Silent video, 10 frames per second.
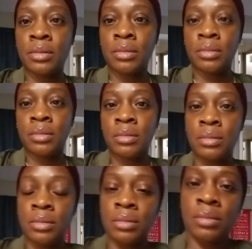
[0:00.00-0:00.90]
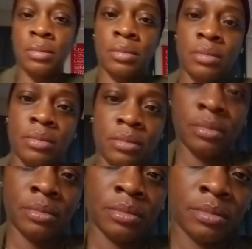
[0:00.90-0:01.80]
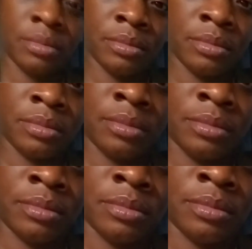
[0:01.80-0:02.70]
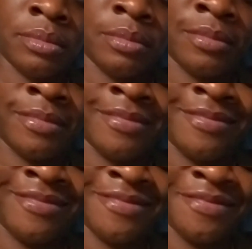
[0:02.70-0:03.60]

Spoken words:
(silence)